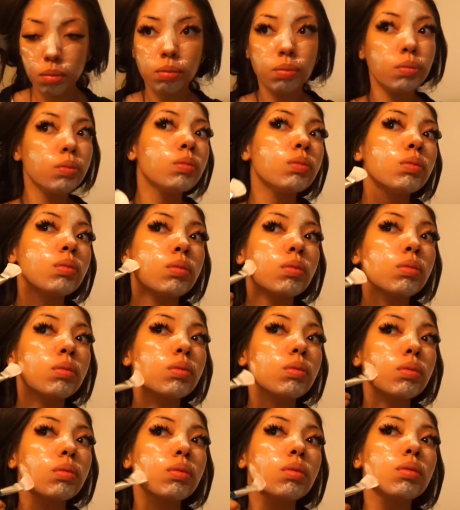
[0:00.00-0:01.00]

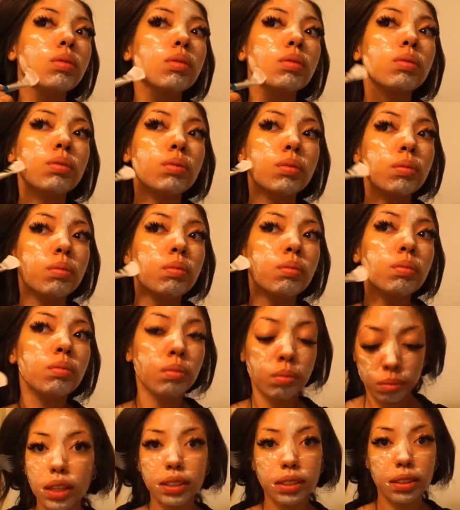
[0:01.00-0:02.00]
records
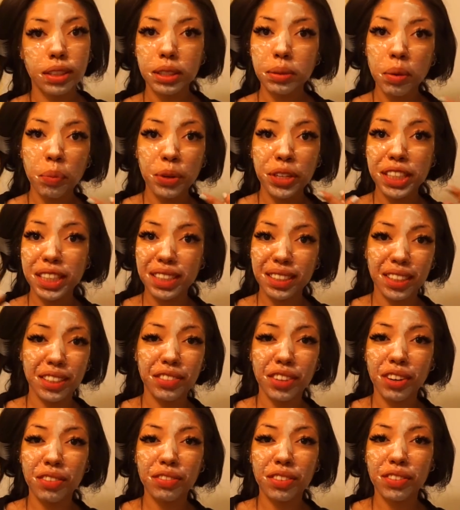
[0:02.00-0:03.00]
agree. So this one we just
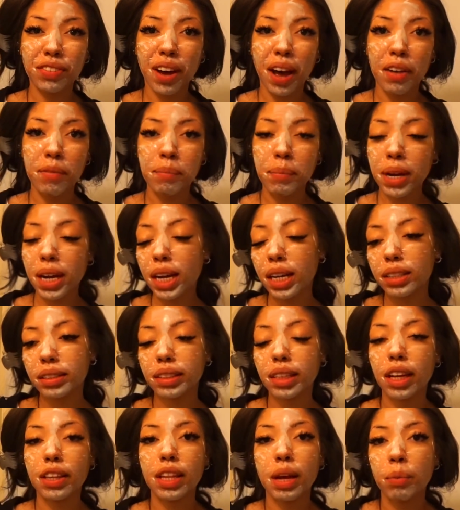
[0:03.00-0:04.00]
leave on for five
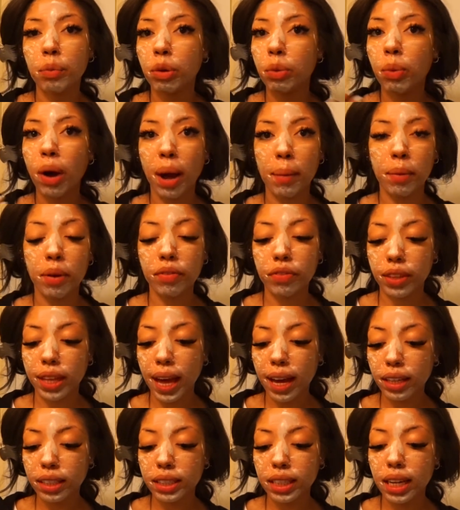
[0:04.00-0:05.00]
minutes and then we'll wipe off the
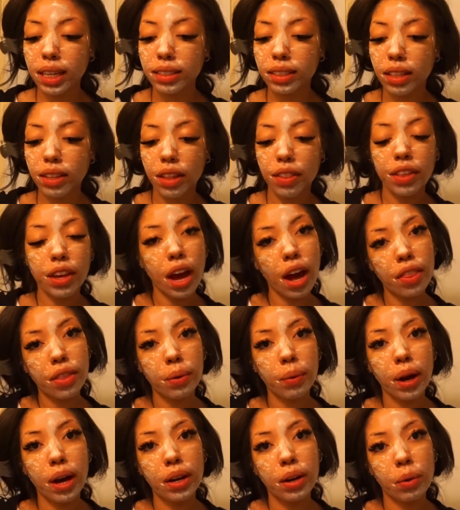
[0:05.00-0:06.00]
excess and then the
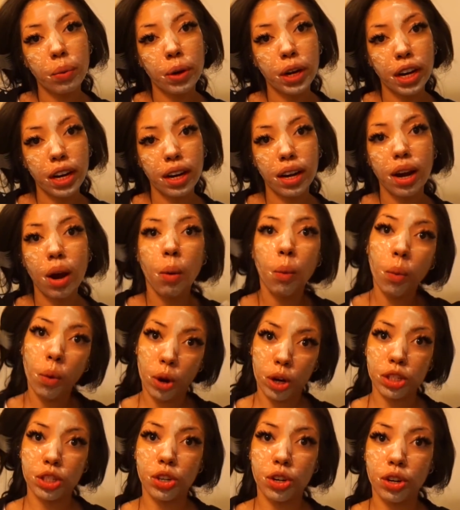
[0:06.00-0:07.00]
other one we're gonna
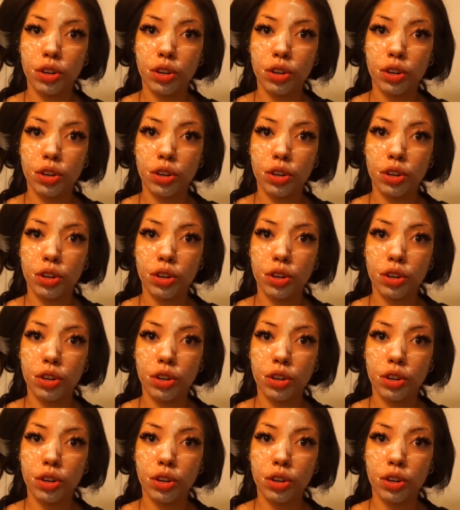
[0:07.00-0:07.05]
wash